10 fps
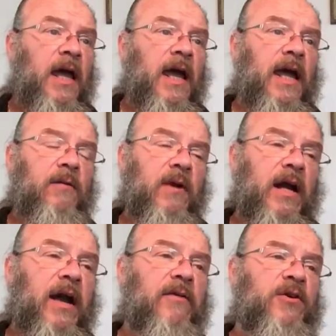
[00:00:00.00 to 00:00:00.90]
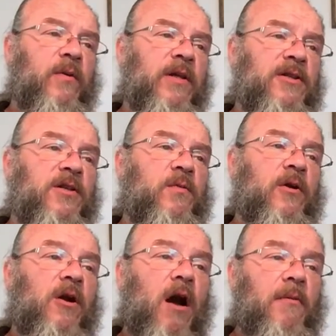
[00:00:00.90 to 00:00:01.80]
And when I count you in, since we're in
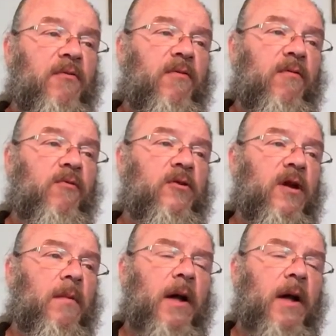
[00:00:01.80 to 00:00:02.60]
common or 4/4 time,